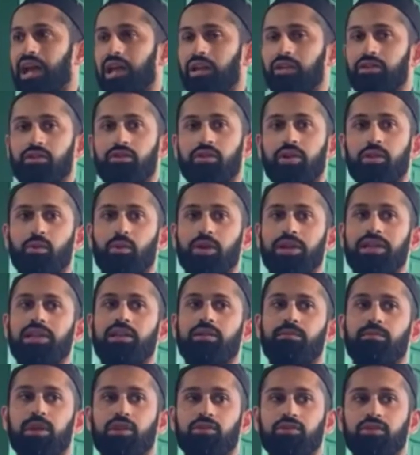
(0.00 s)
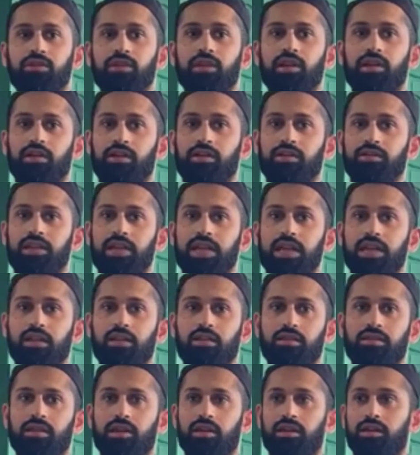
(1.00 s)
gathering when he mentioned that
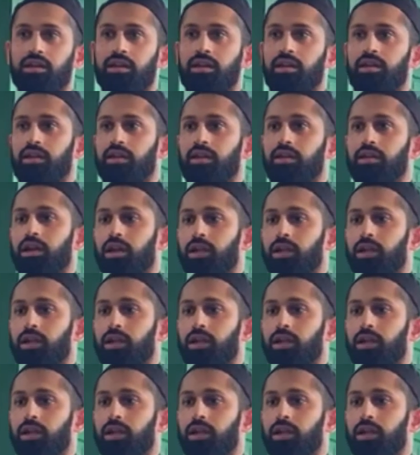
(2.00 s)
hadith that